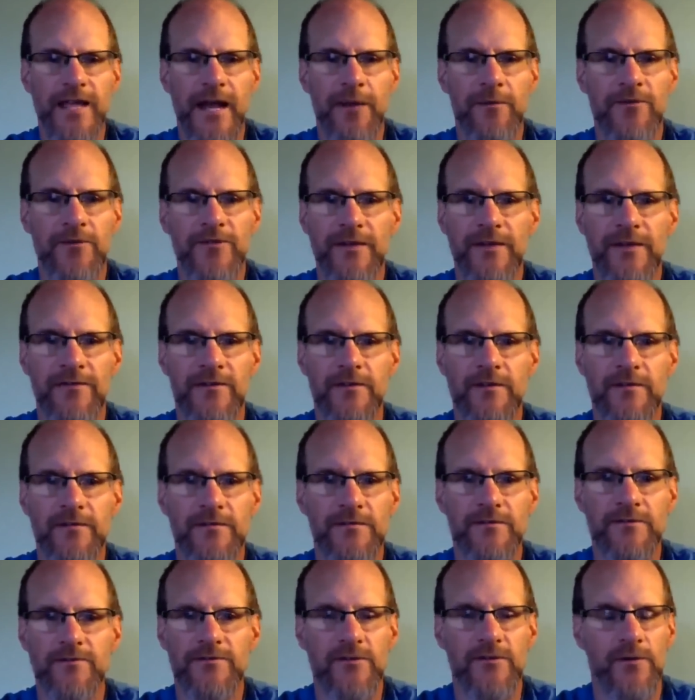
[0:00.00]
cameras have
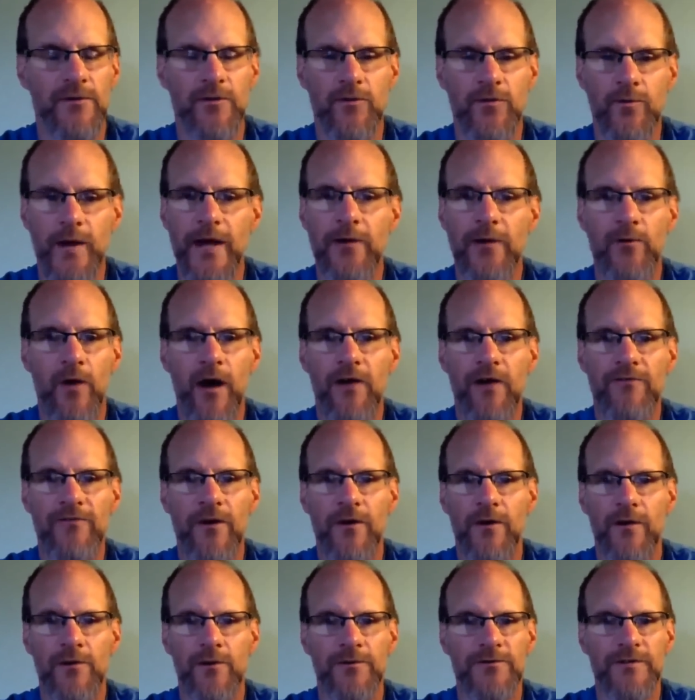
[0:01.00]
shoot great raw
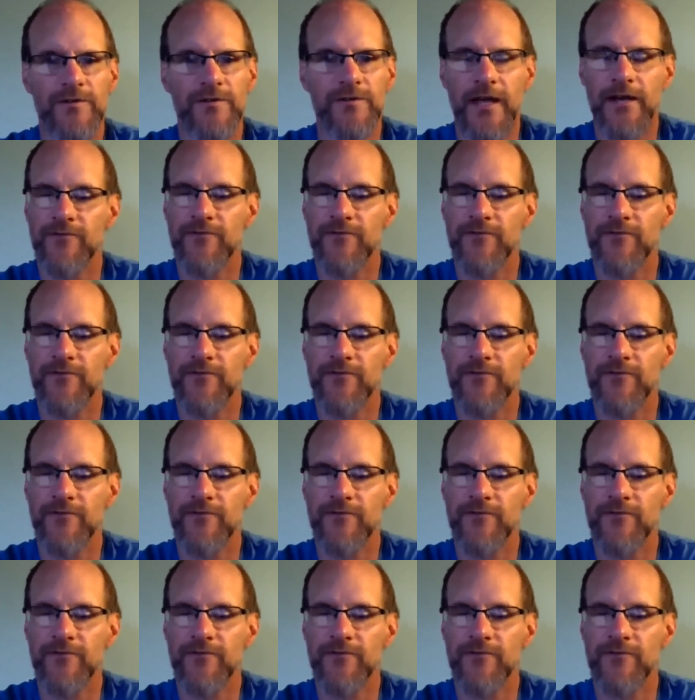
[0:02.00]
photos.